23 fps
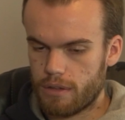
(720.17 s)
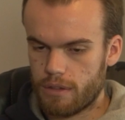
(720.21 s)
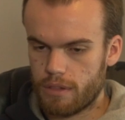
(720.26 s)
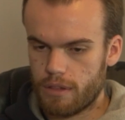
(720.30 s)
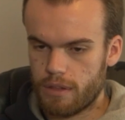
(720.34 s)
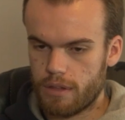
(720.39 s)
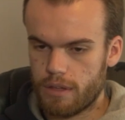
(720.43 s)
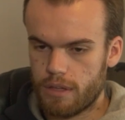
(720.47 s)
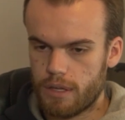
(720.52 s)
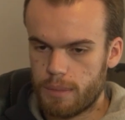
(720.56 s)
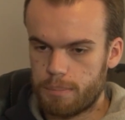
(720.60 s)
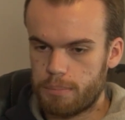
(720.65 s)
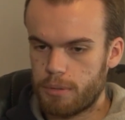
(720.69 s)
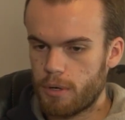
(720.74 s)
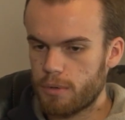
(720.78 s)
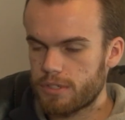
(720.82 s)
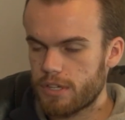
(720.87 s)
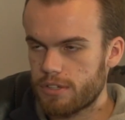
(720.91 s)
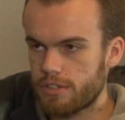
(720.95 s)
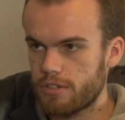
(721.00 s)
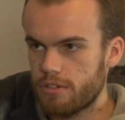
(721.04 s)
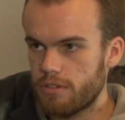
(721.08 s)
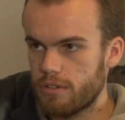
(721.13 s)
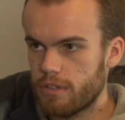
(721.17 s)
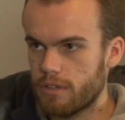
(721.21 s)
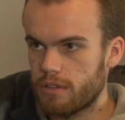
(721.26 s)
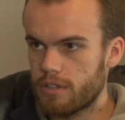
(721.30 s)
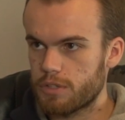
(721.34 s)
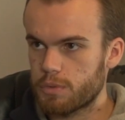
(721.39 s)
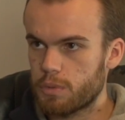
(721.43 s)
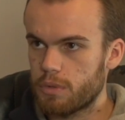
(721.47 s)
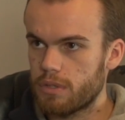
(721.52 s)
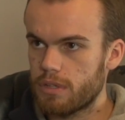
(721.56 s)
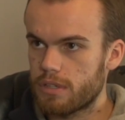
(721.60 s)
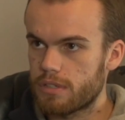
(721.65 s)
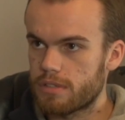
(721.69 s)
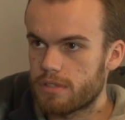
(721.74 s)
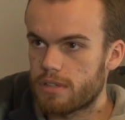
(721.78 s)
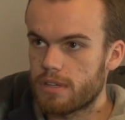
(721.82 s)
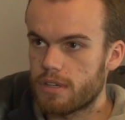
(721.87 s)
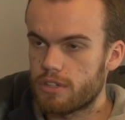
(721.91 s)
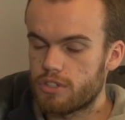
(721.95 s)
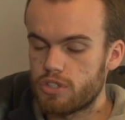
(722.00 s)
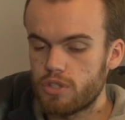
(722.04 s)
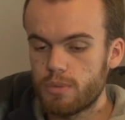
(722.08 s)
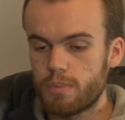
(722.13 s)
the processor in this one is
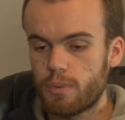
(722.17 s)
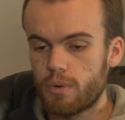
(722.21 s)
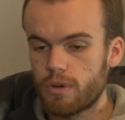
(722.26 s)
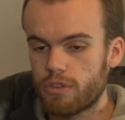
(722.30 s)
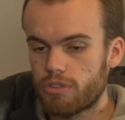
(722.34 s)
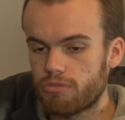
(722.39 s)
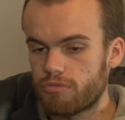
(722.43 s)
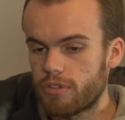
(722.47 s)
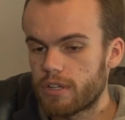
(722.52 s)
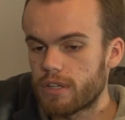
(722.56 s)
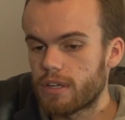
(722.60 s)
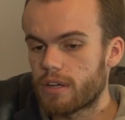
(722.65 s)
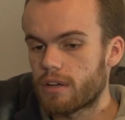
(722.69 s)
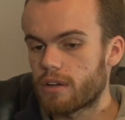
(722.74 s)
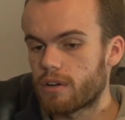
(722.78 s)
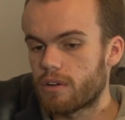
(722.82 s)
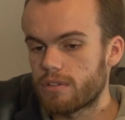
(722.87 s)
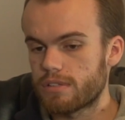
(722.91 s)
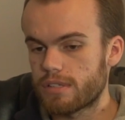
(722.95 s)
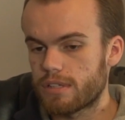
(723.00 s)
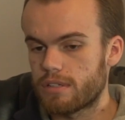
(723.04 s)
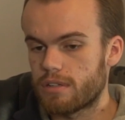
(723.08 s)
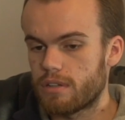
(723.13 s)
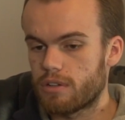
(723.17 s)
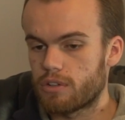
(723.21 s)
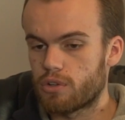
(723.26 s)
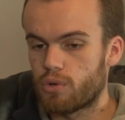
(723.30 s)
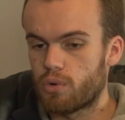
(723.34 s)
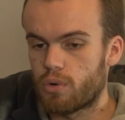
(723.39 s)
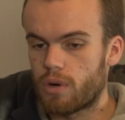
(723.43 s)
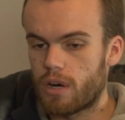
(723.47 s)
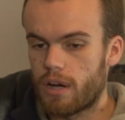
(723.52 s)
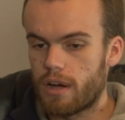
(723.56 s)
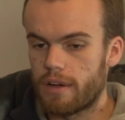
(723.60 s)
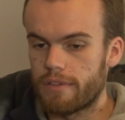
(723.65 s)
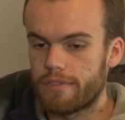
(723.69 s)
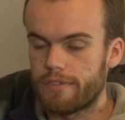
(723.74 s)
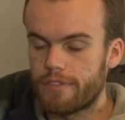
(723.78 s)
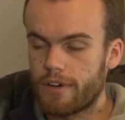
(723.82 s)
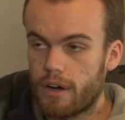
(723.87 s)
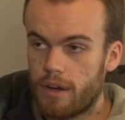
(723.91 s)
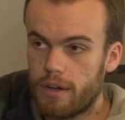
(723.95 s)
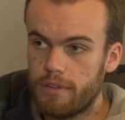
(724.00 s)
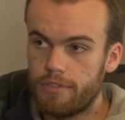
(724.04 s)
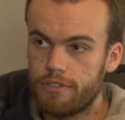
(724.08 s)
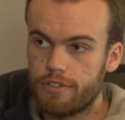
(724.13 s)
the 2.3 gigahertz Intel Core
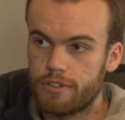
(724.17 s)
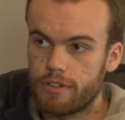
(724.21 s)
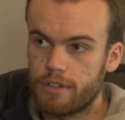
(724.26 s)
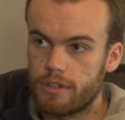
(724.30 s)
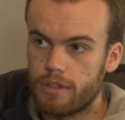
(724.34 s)
i5.